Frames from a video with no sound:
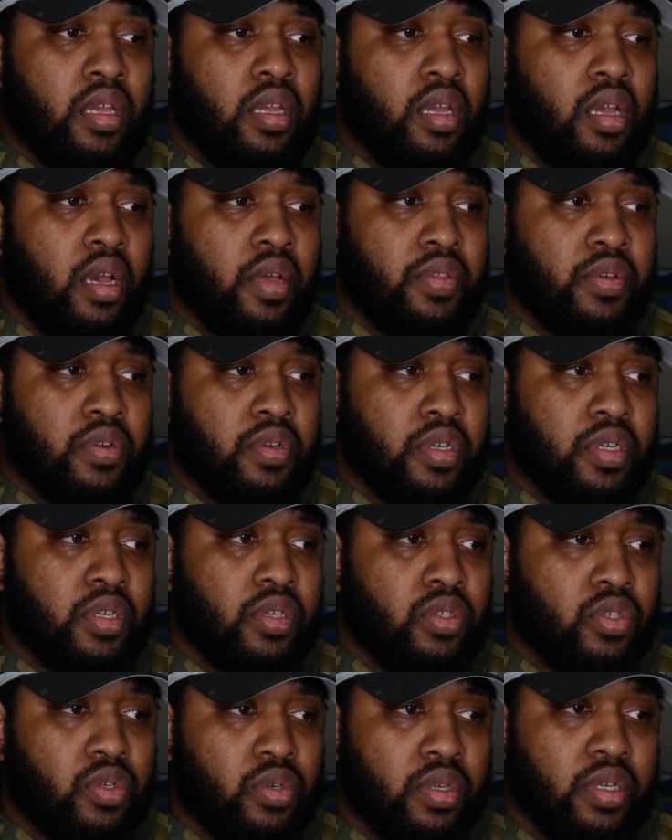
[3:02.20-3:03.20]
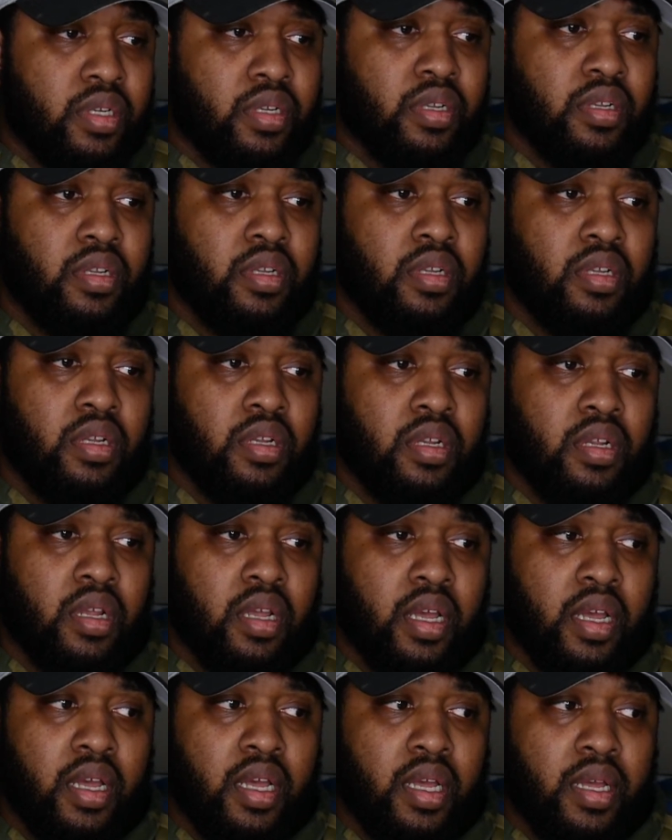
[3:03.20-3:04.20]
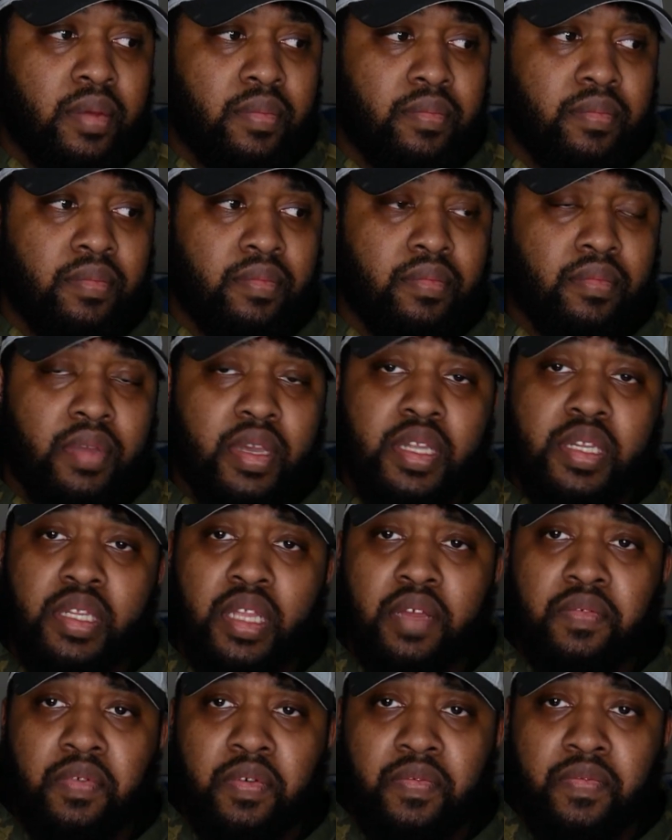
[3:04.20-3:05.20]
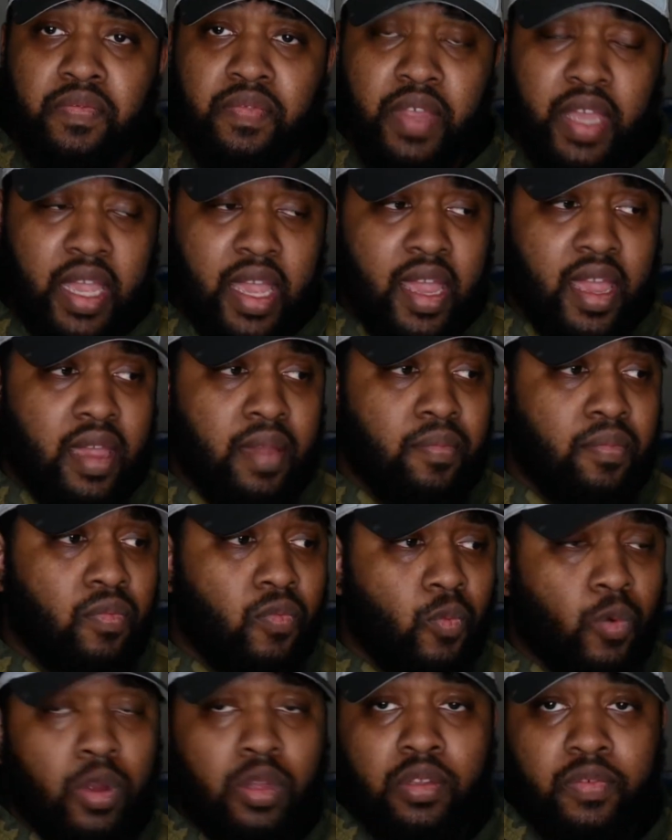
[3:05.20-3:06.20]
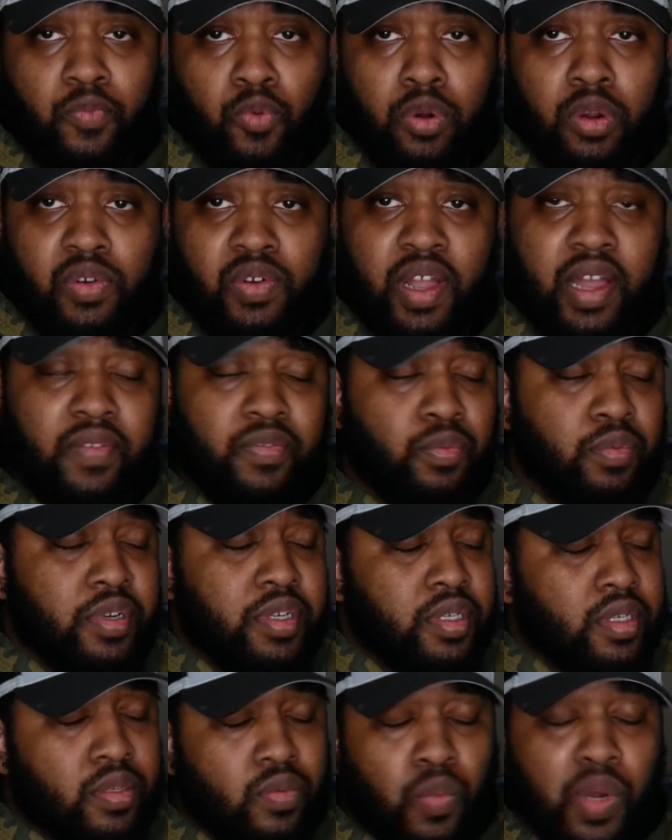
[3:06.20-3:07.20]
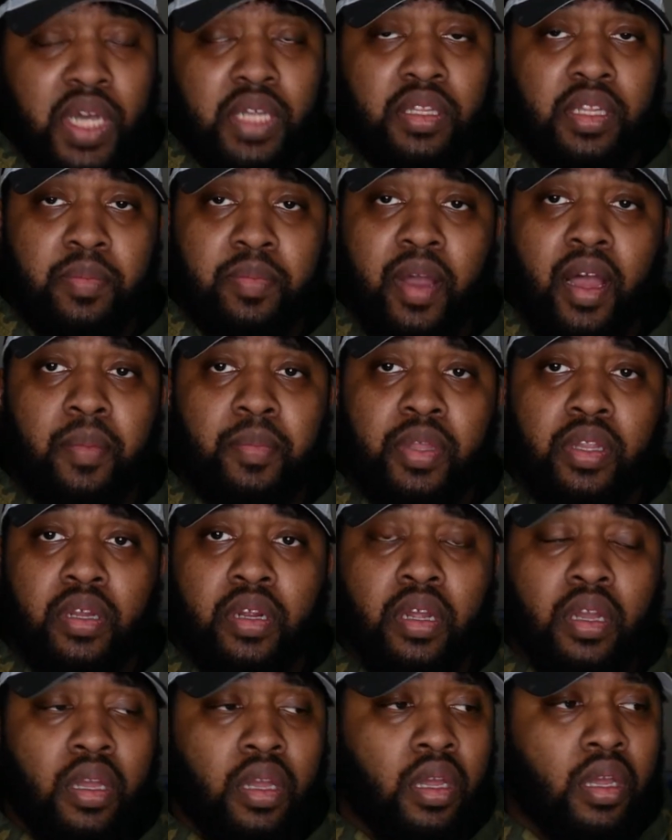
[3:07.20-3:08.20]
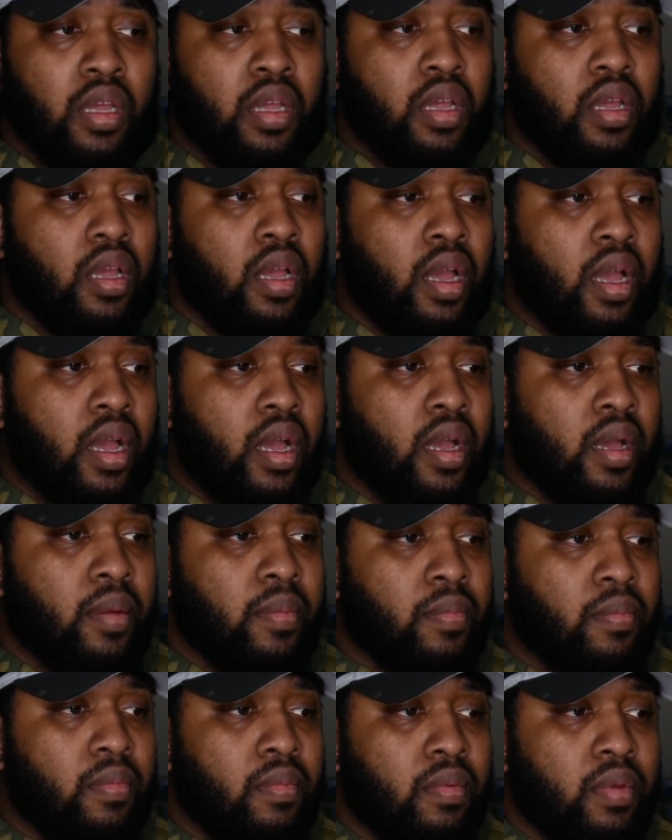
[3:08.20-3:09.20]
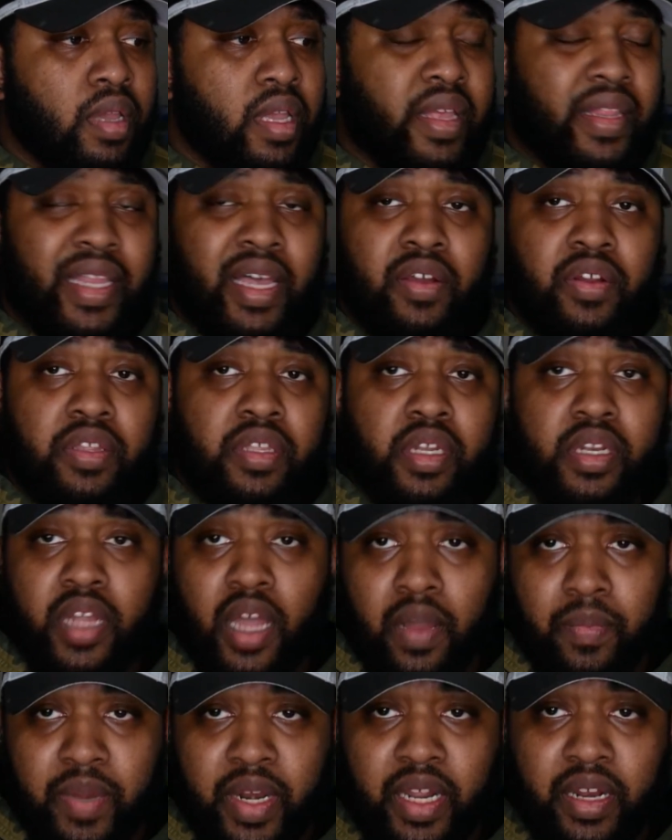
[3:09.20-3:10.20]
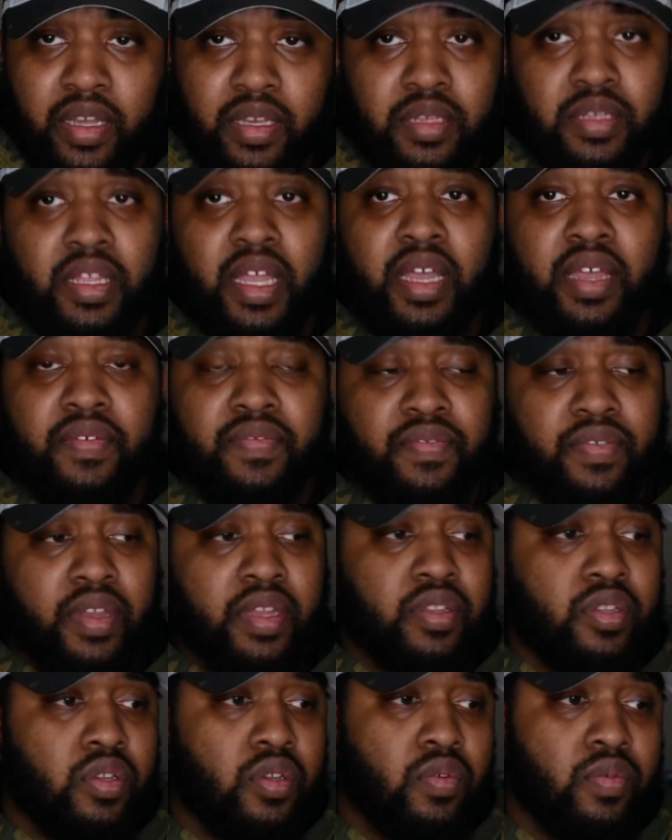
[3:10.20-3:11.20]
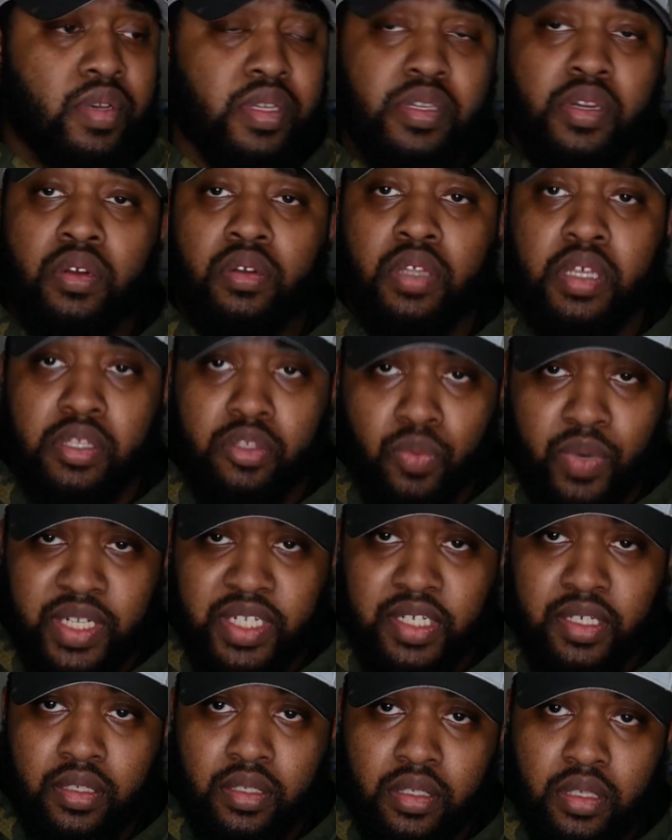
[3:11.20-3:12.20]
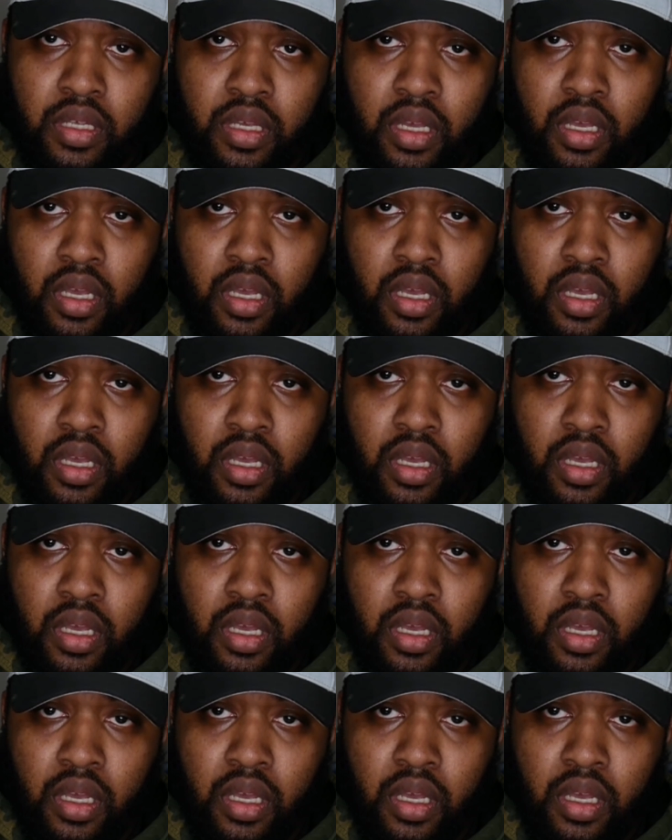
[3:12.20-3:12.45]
other children, his love of the game World of Warcraft, which is wildly popular, he allowed it to dominate his life into his early 20s.